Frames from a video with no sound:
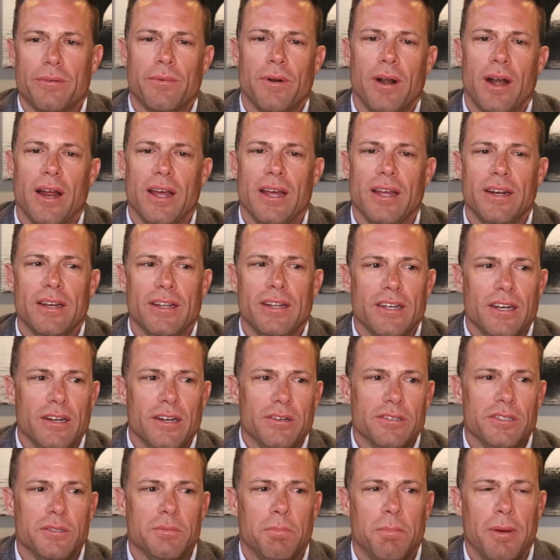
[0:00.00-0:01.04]
Ryan.
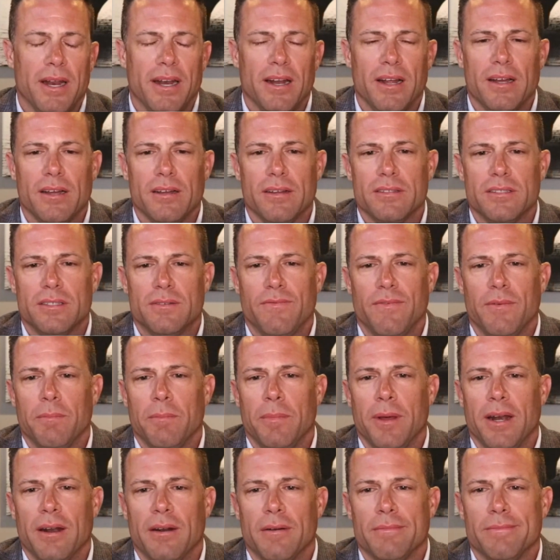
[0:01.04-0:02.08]
It's been
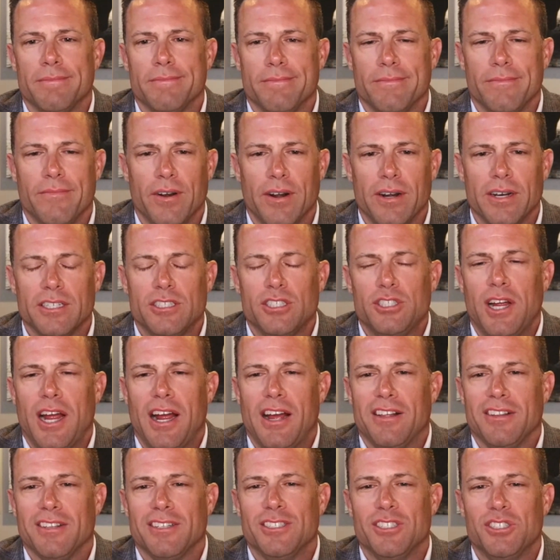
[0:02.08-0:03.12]
a very
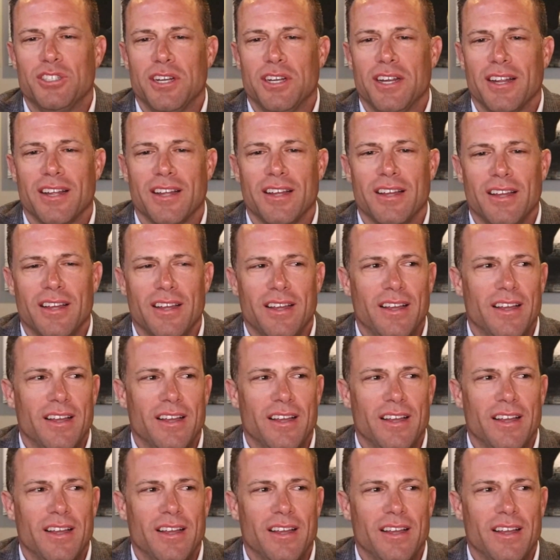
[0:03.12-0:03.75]
challenging